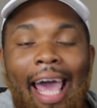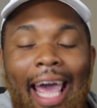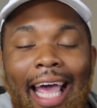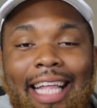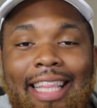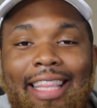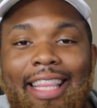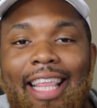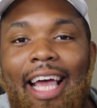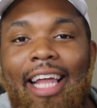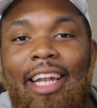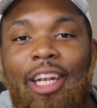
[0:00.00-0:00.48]

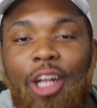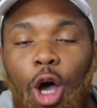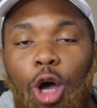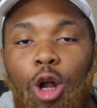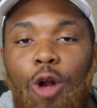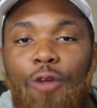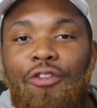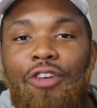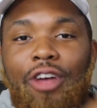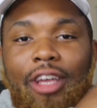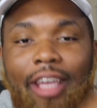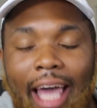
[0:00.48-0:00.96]
Hit that
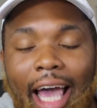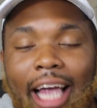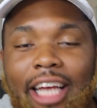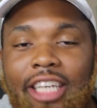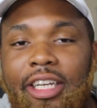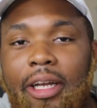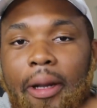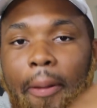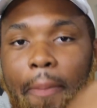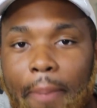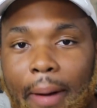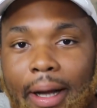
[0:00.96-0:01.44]

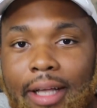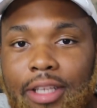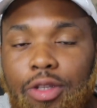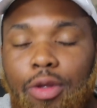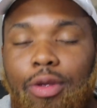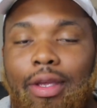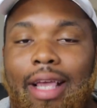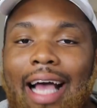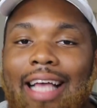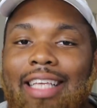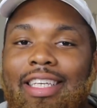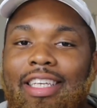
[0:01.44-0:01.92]
notification button so
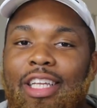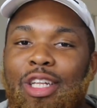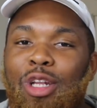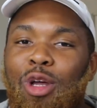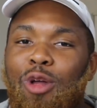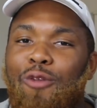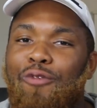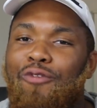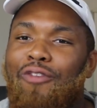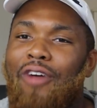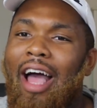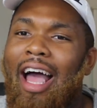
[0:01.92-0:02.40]
you guys get
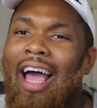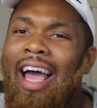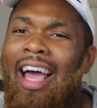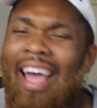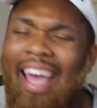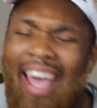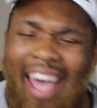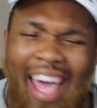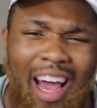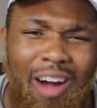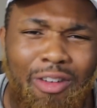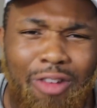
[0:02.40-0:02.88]
notified
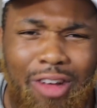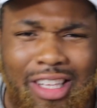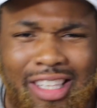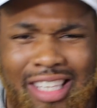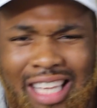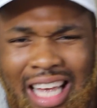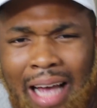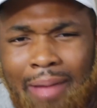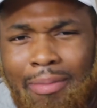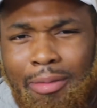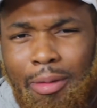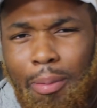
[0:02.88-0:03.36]
every
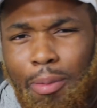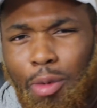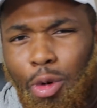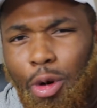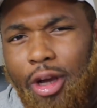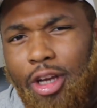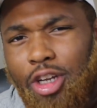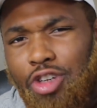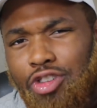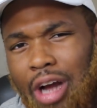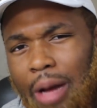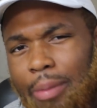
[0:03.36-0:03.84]
time the
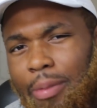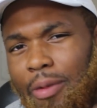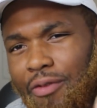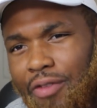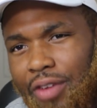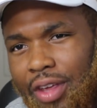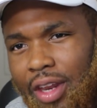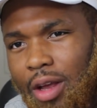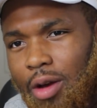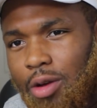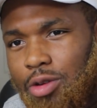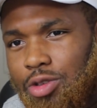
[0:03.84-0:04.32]
boy drop a
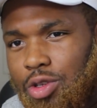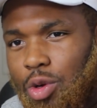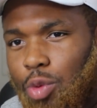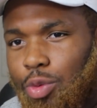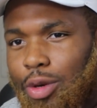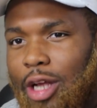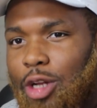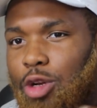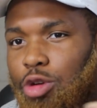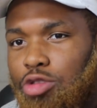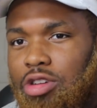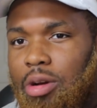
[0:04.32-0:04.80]
video. So
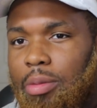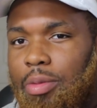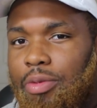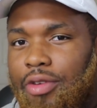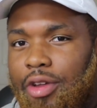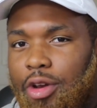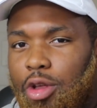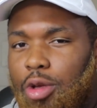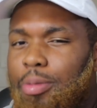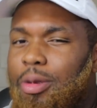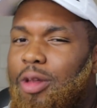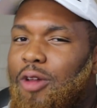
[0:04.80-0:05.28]
when I do drop a
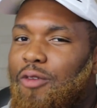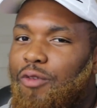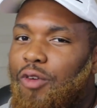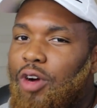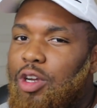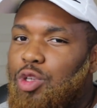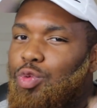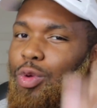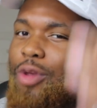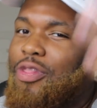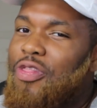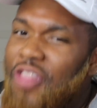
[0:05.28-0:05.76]
video, you be the
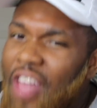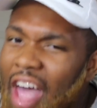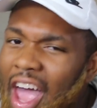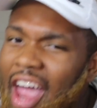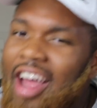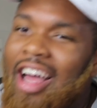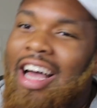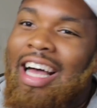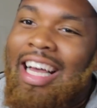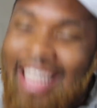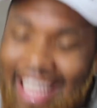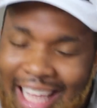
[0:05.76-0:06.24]
first one
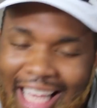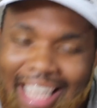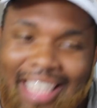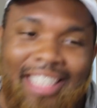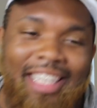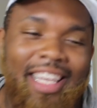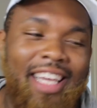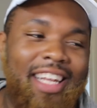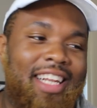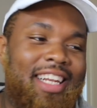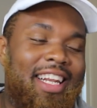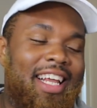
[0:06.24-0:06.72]
there.
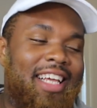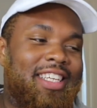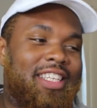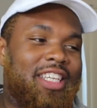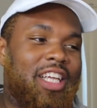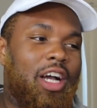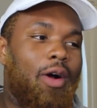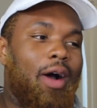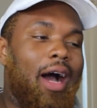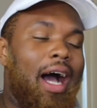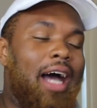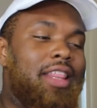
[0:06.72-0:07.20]
Let's get it. Let's
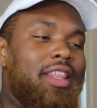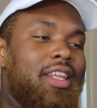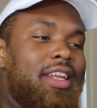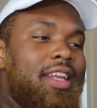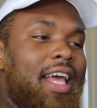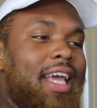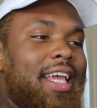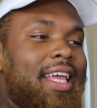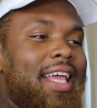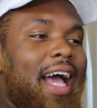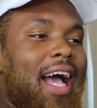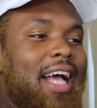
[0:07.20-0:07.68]
go. Other than
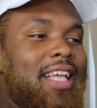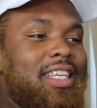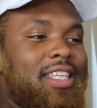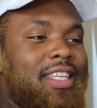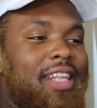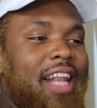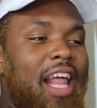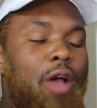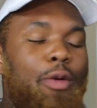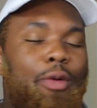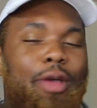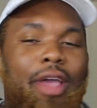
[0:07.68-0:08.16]
that, guys,
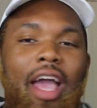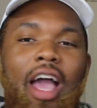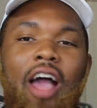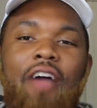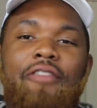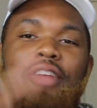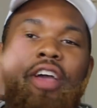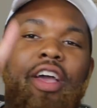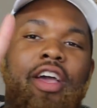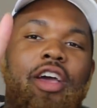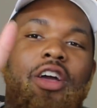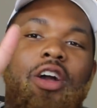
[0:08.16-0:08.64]
today we
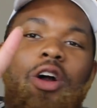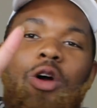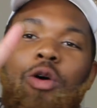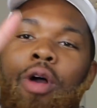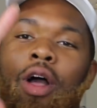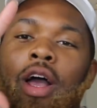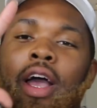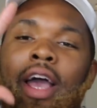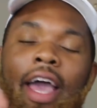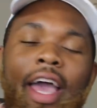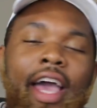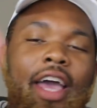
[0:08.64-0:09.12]
have
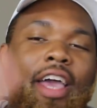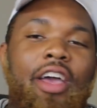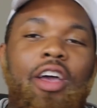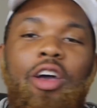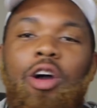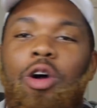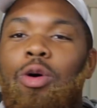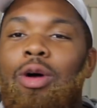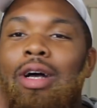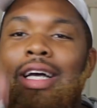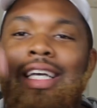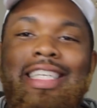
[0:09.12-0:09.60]
L
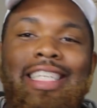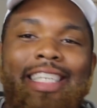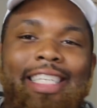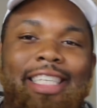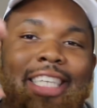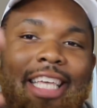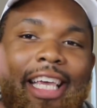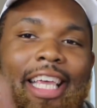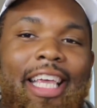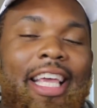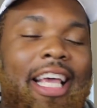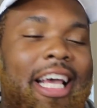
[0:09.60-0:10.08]

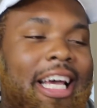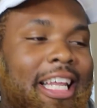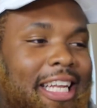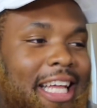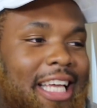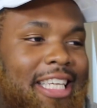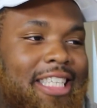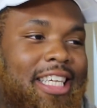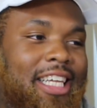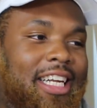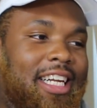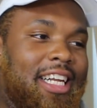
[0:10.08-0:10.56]
LLC.
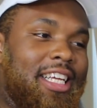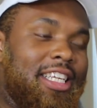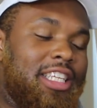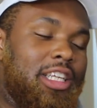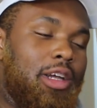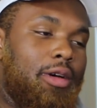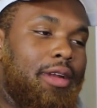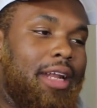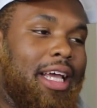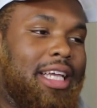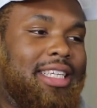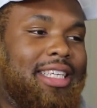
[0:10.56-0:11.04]
Let's get it. Let's
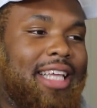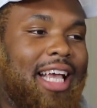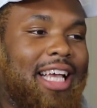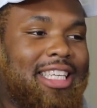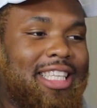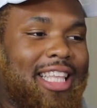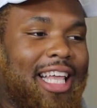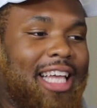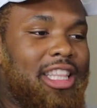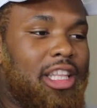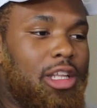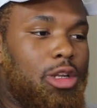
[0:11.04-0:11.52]
go. That's
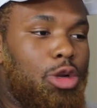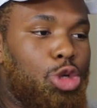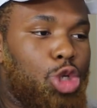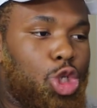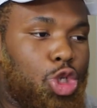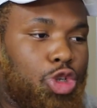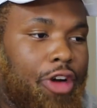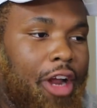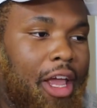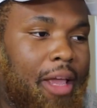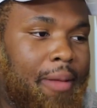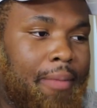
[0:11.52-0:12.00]
that's like the new
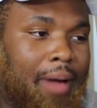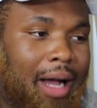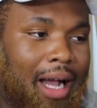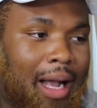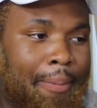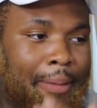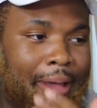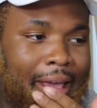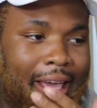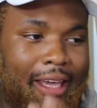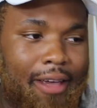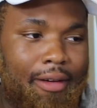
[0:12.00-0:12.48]
trademark. I
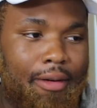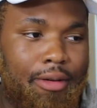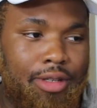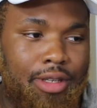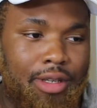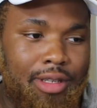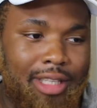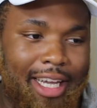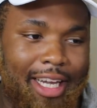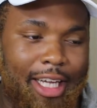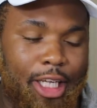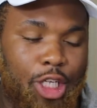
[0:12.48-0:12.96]
mean, LLC
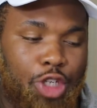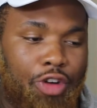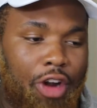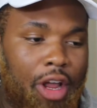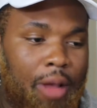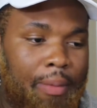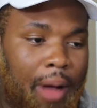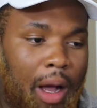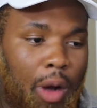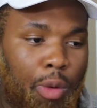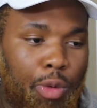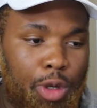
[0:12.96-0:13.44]
is like a
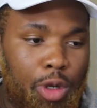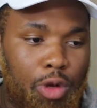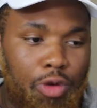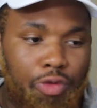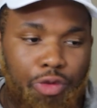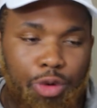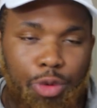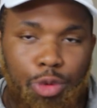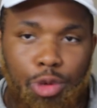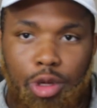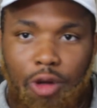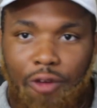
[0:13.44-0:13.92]
trademark when you
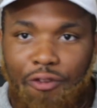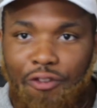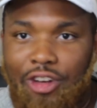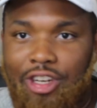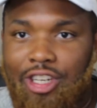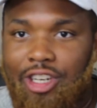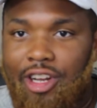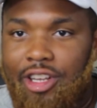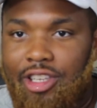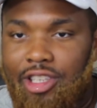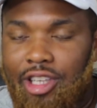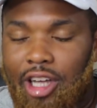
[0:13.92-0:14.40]
when you
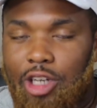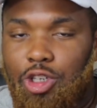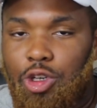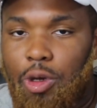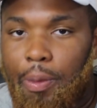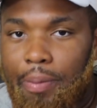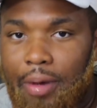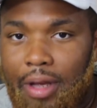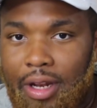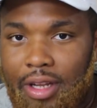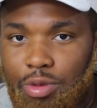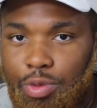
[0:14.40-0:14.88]
officially start your
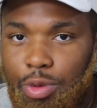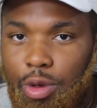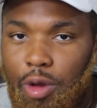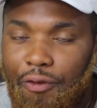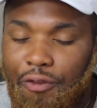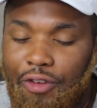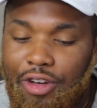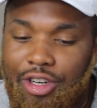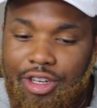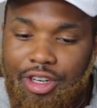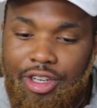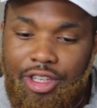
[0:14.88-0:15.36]
business, when you
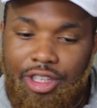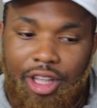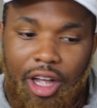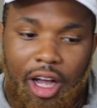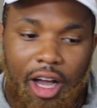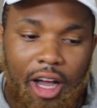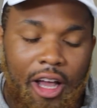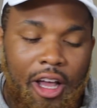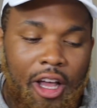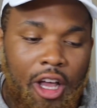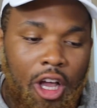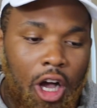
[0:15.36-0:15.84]
officially
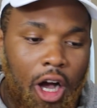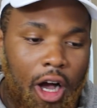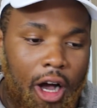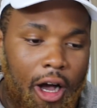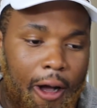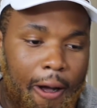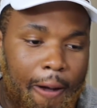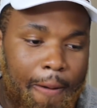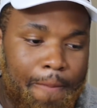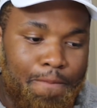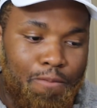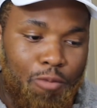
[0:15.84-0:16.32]
start
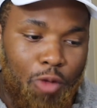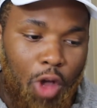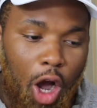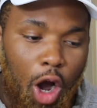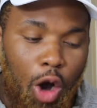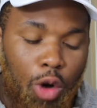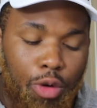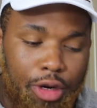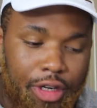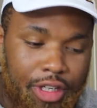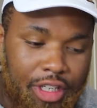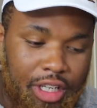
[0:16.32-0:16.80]
um,
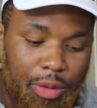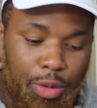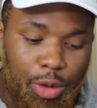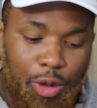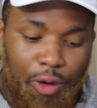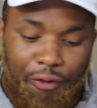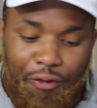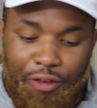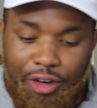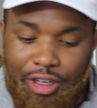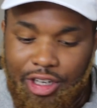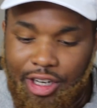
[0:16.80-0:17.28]
ownership, when
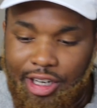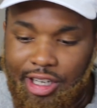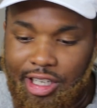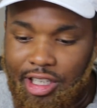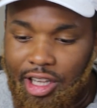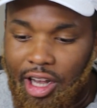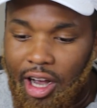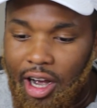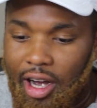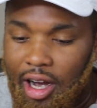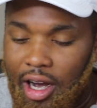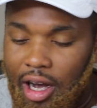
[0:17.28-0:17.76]
you officially
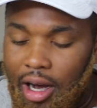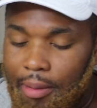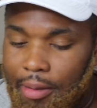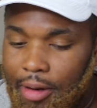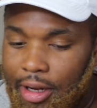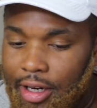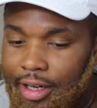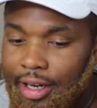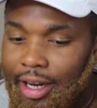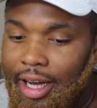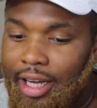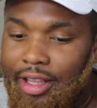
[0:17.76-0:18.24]
start um,
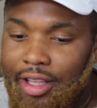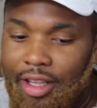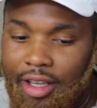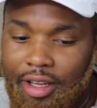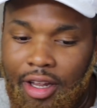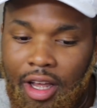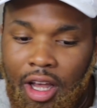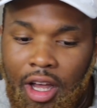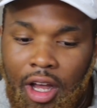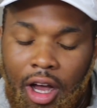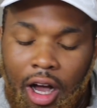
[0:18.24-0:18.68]
conducting